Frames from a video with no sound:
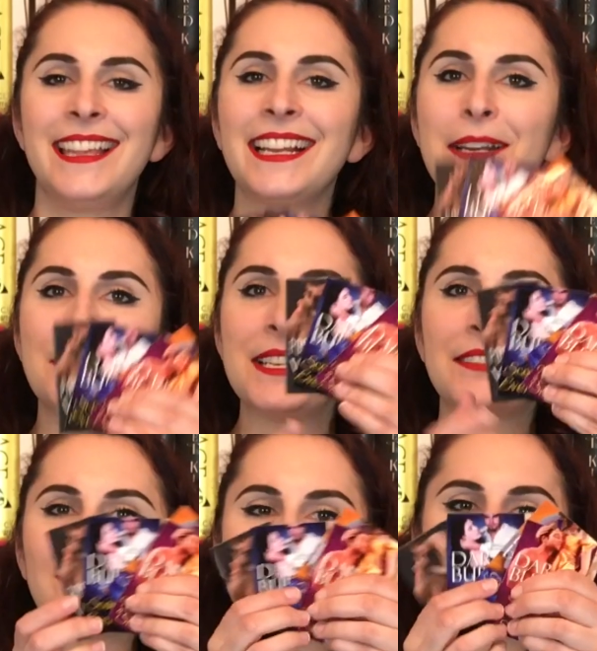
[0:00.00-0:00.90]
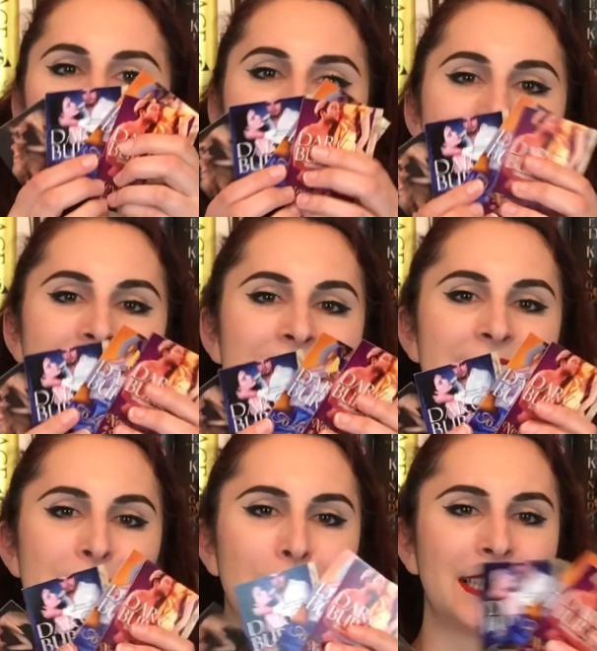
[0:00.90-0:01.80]
I got a bunch of little ones, and
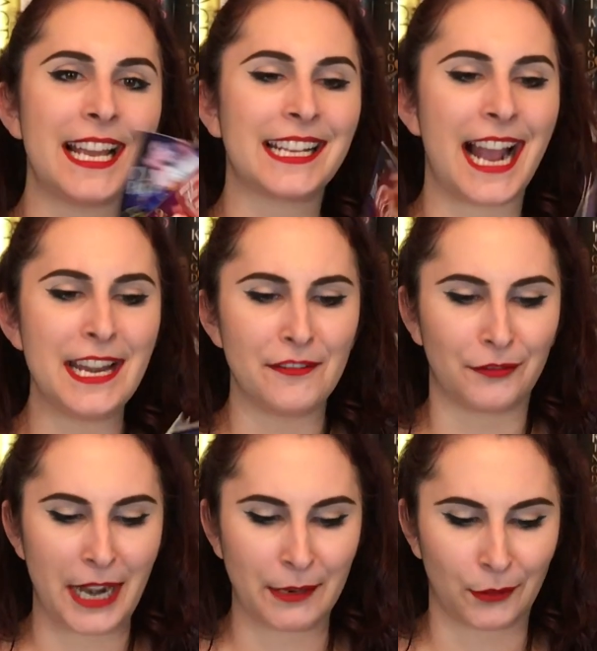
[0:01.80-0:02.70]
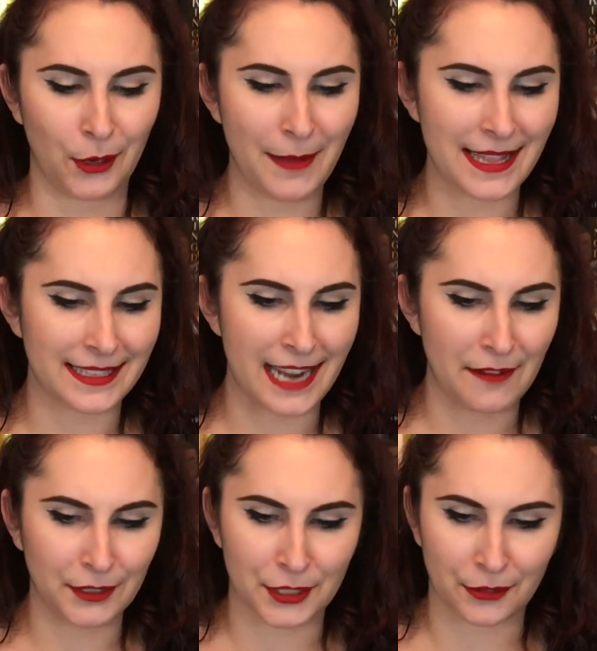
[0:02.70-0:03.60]
these are like kind of like romance
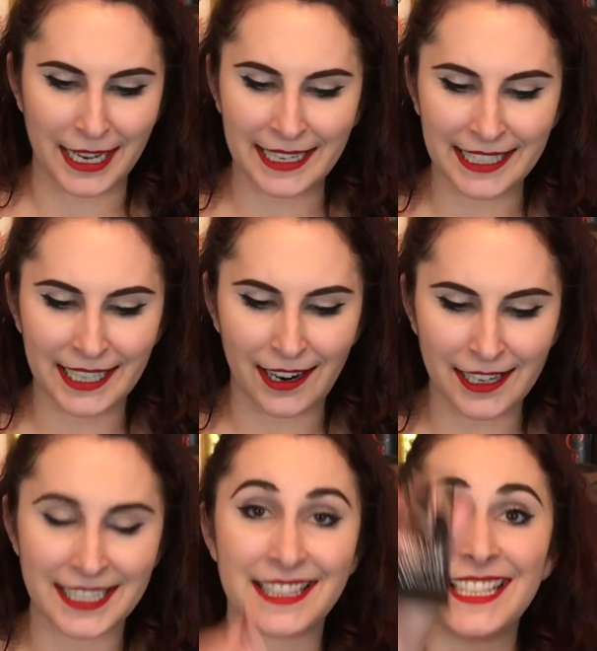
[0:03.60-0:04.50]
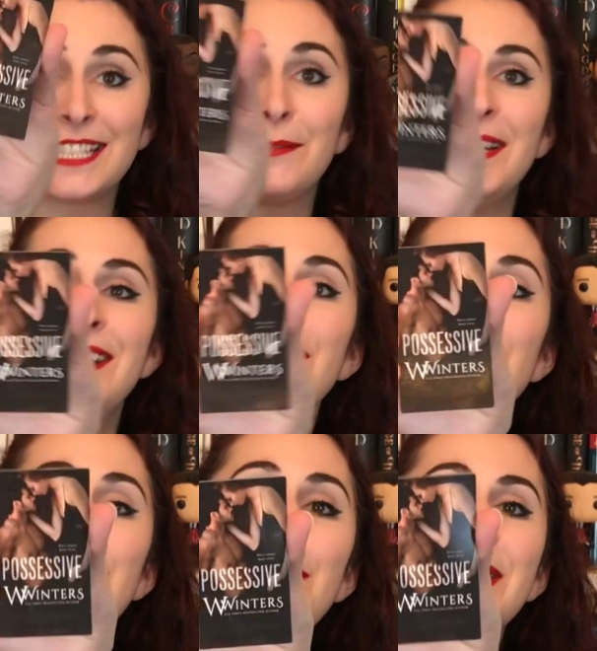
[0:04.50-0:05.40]
novel trading cards. And this one,
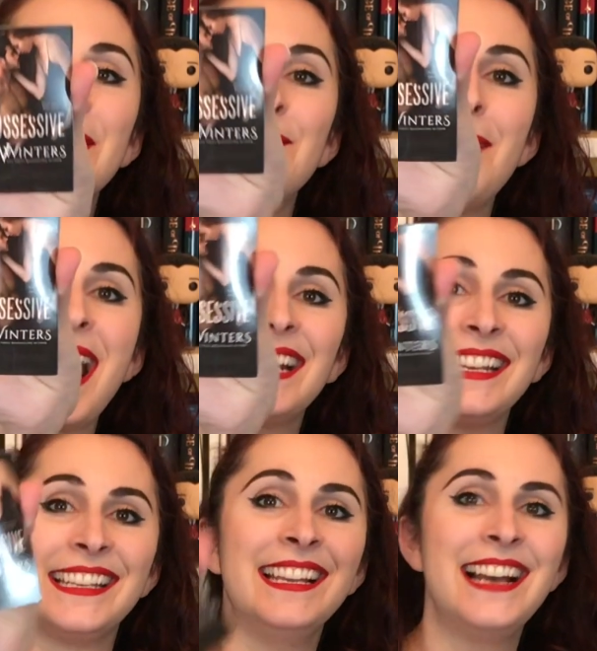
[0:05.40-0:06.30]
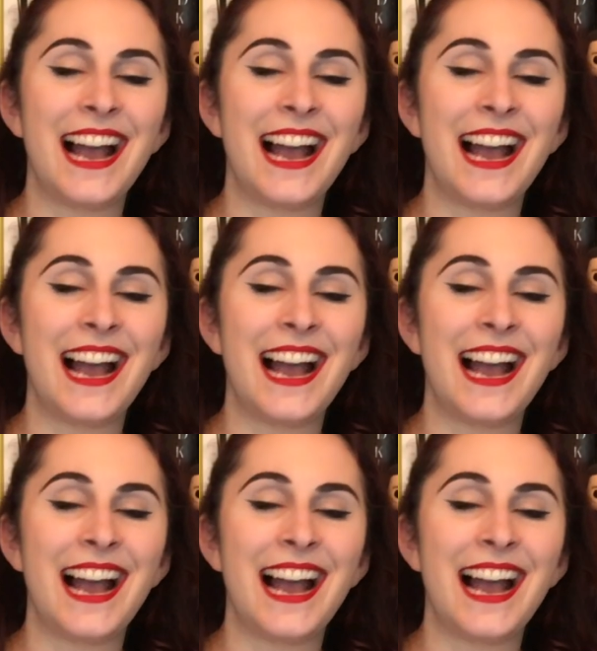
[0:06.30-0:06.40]
oh, it's a magnet.